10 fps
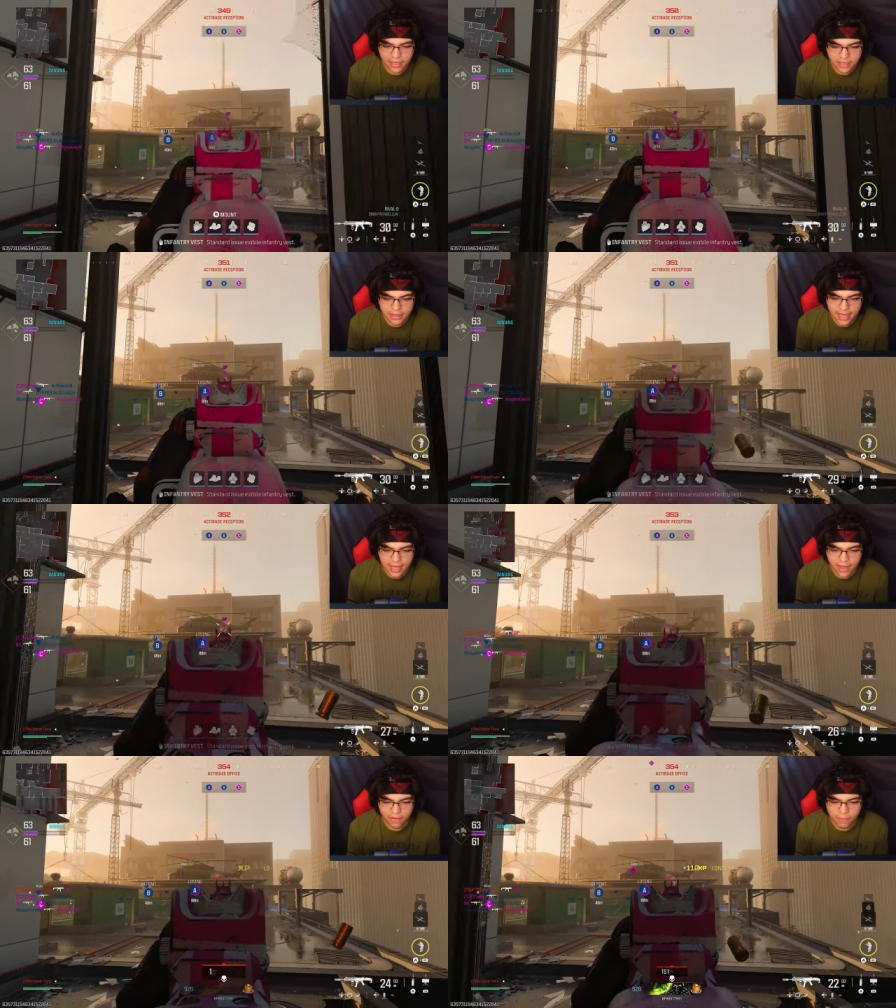lot to
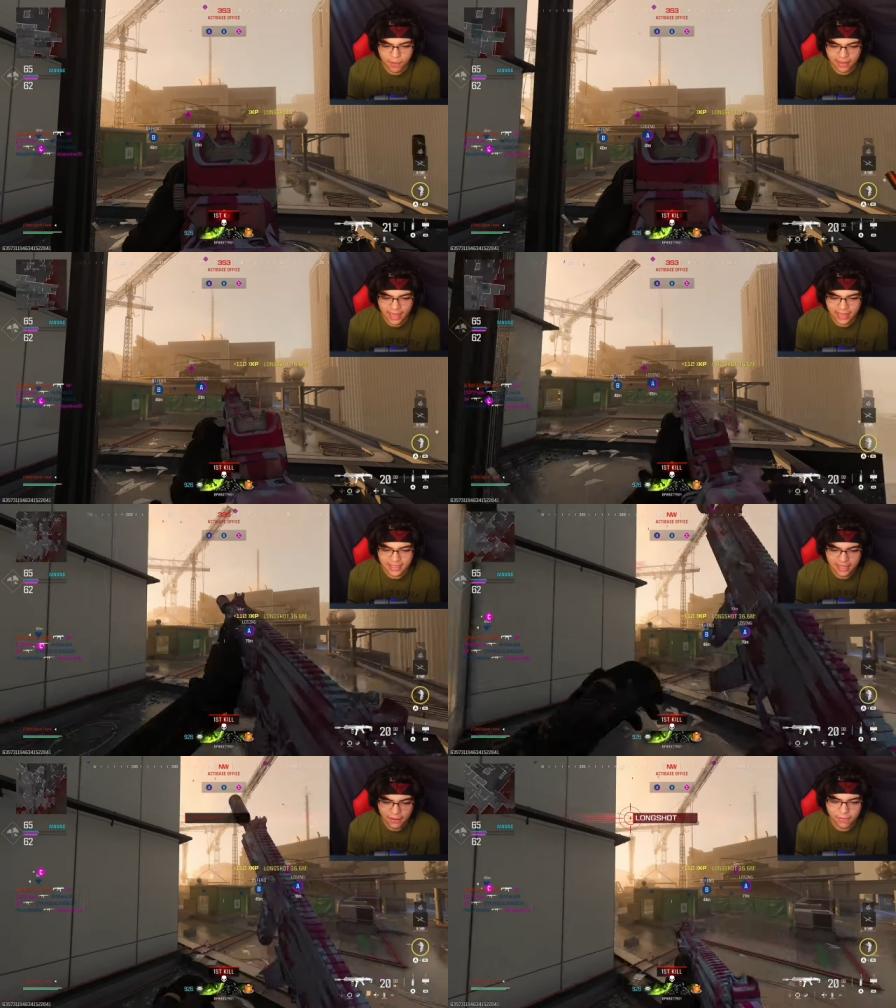think of, but that
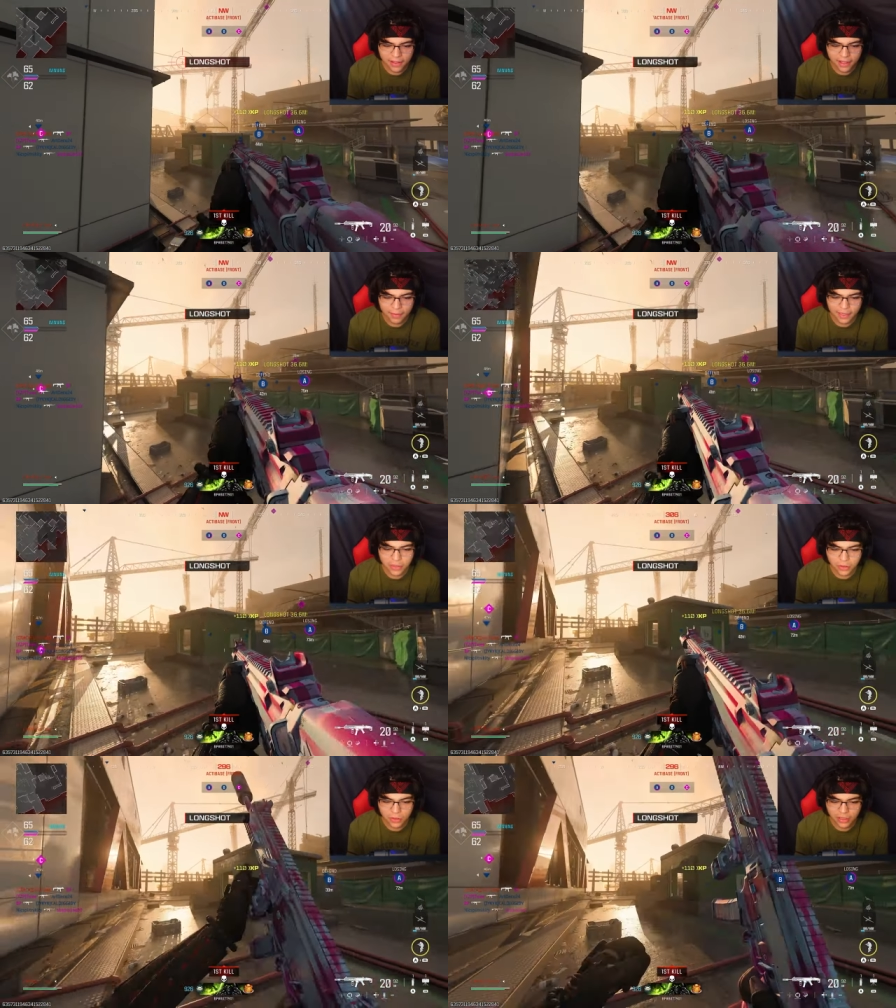is definitely on my
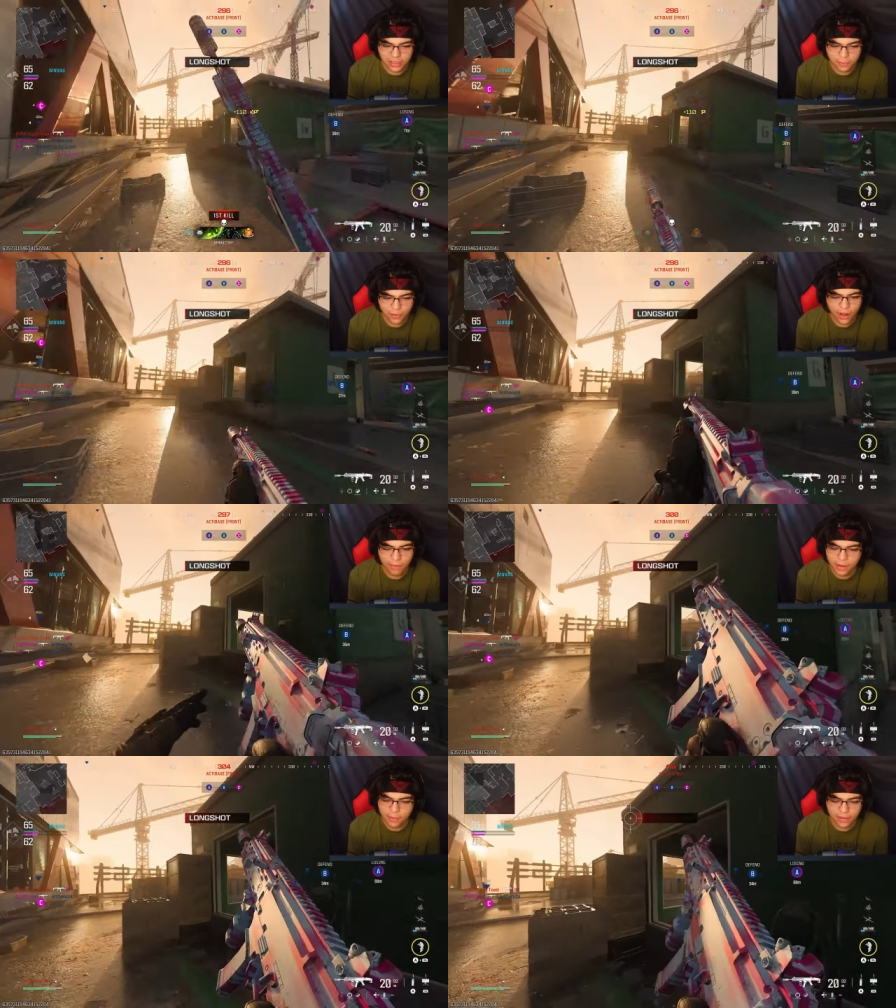to-do list, bro. I
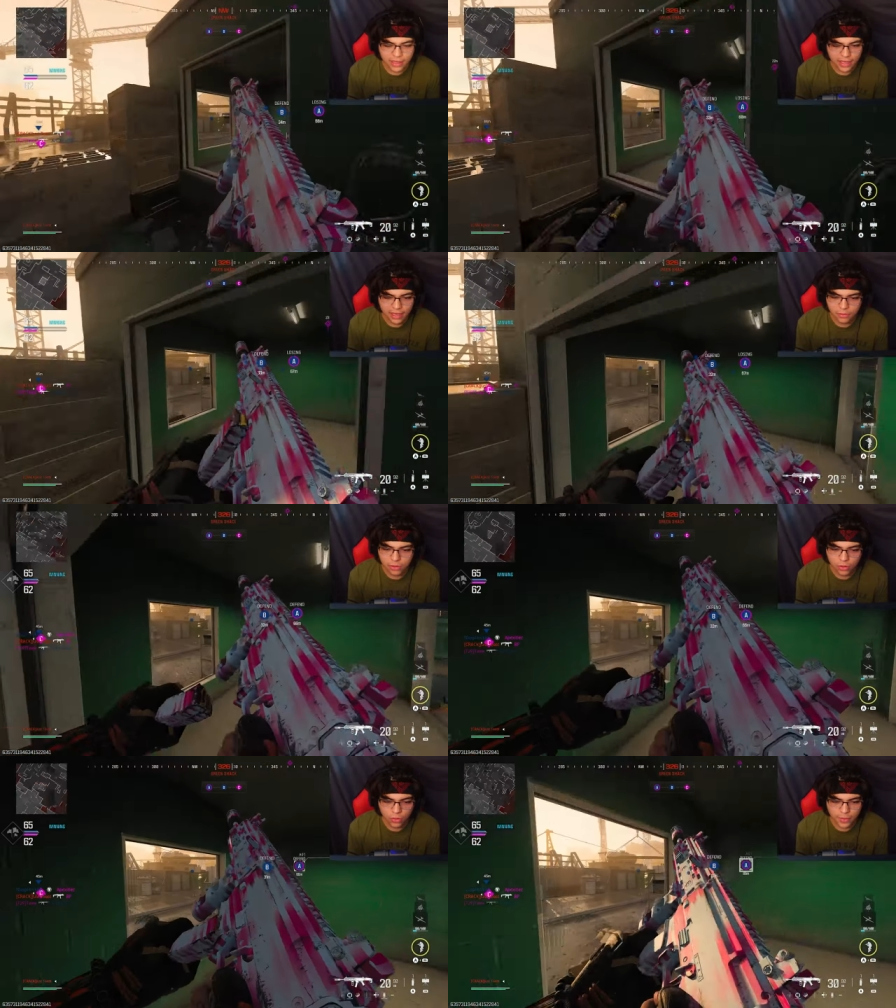want to play that game so